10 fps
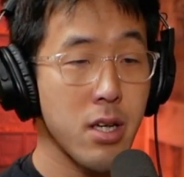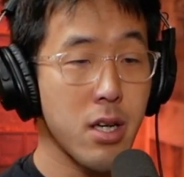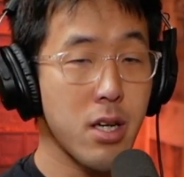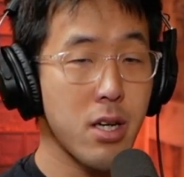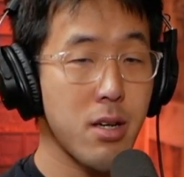
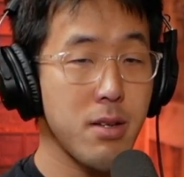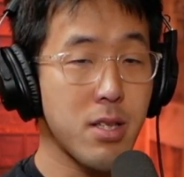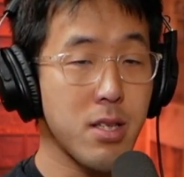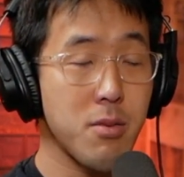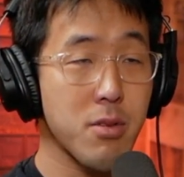Uh, it
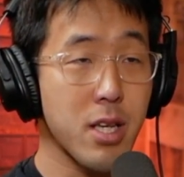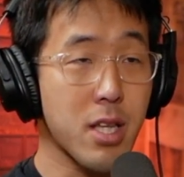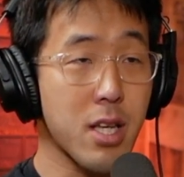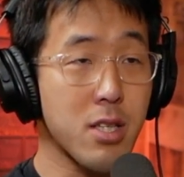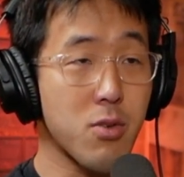seems
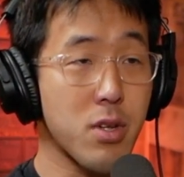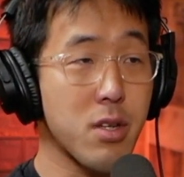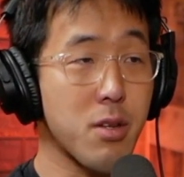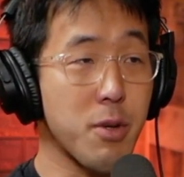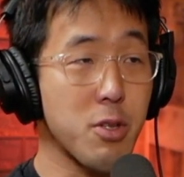like that's
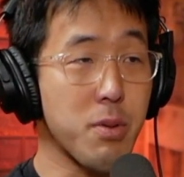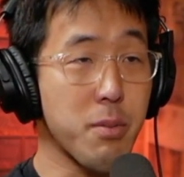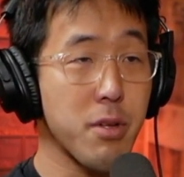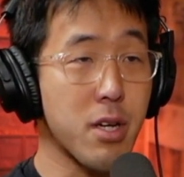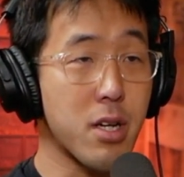where the most
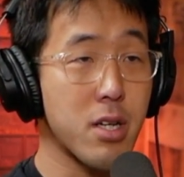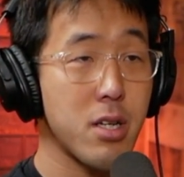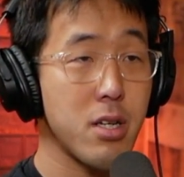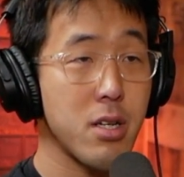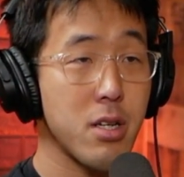people are.
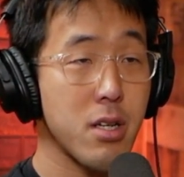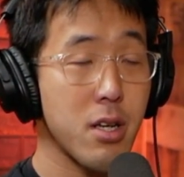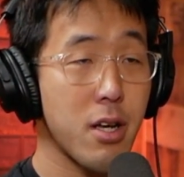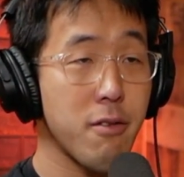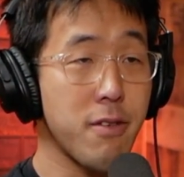Mm -hmm.
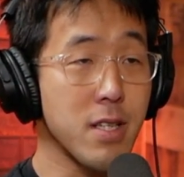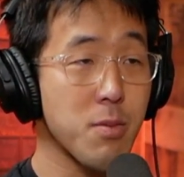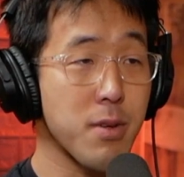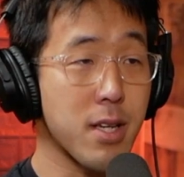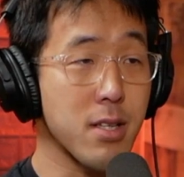uh,
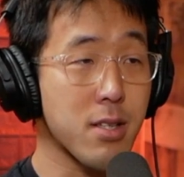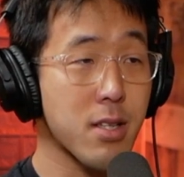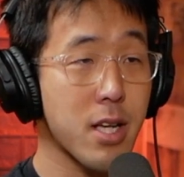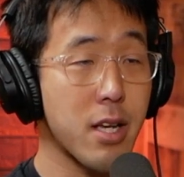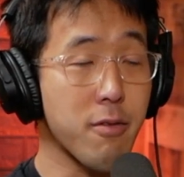Facebook is
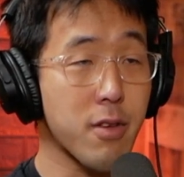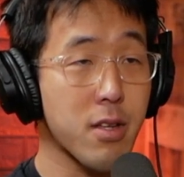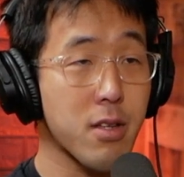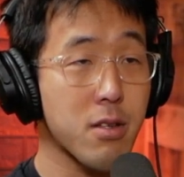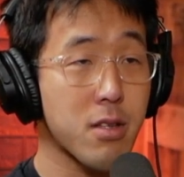kind of
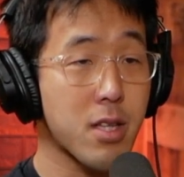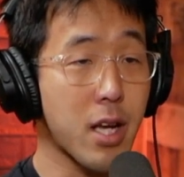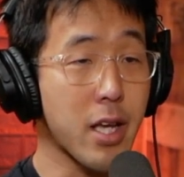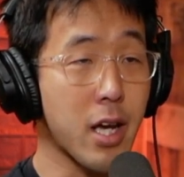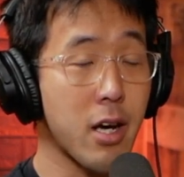
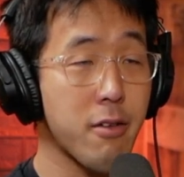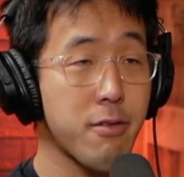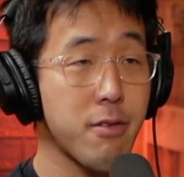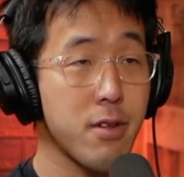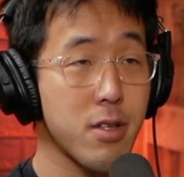dying
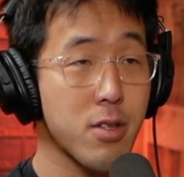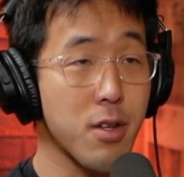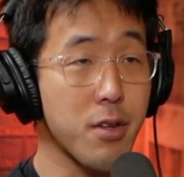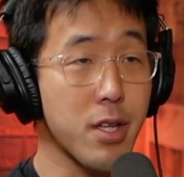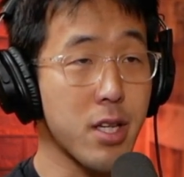off
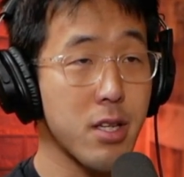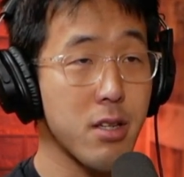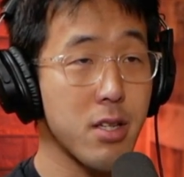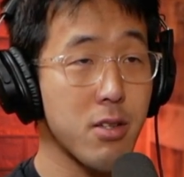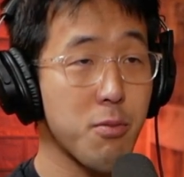slowly.
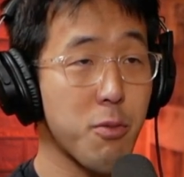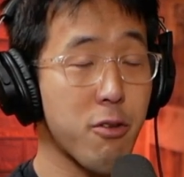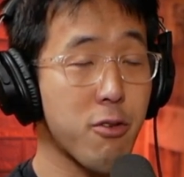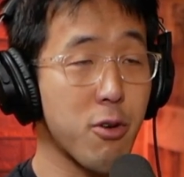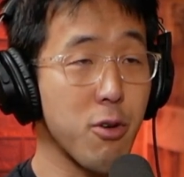It's more
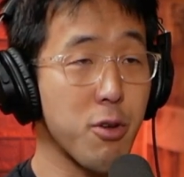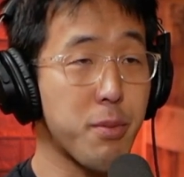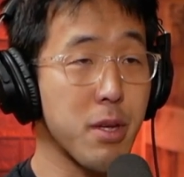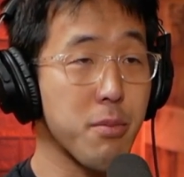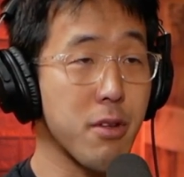for older
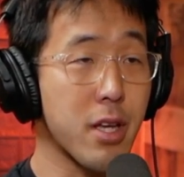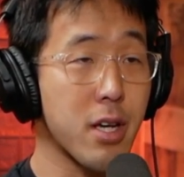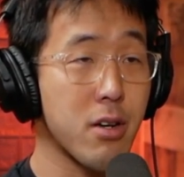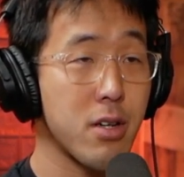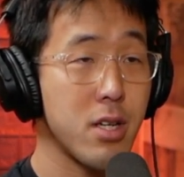people
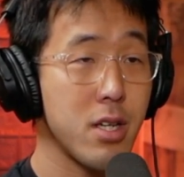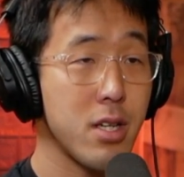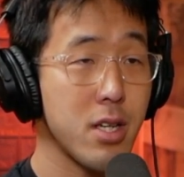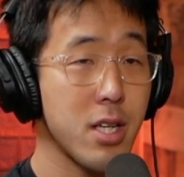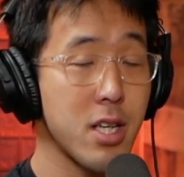now,
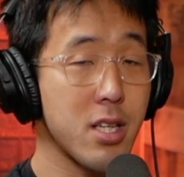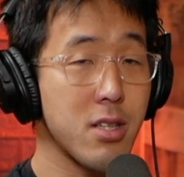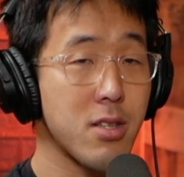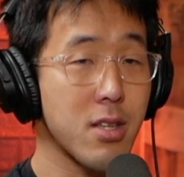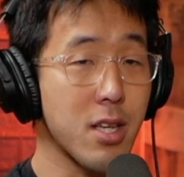and
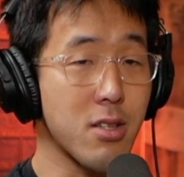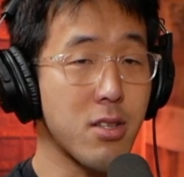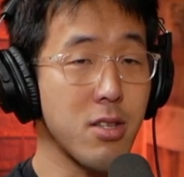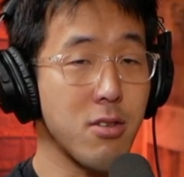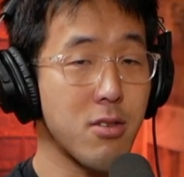it's like
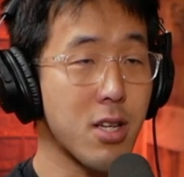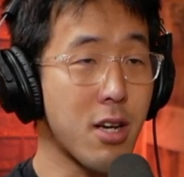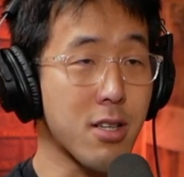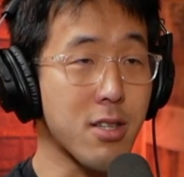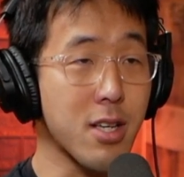too
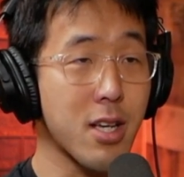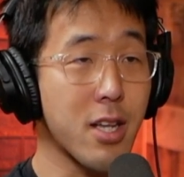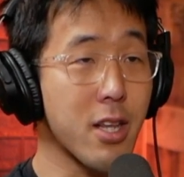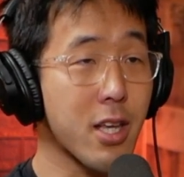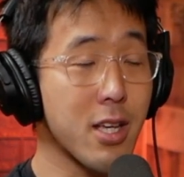toxic. I
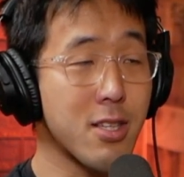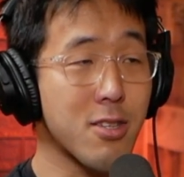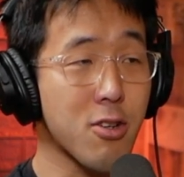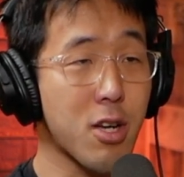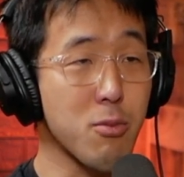think
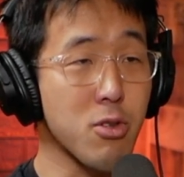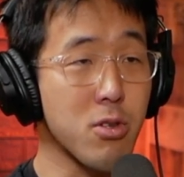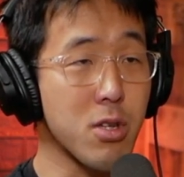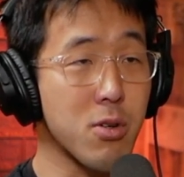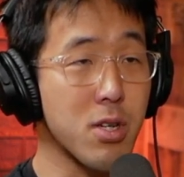Instagram is
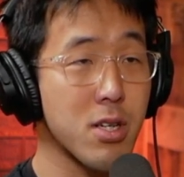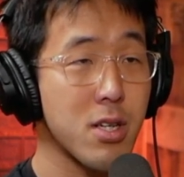newer.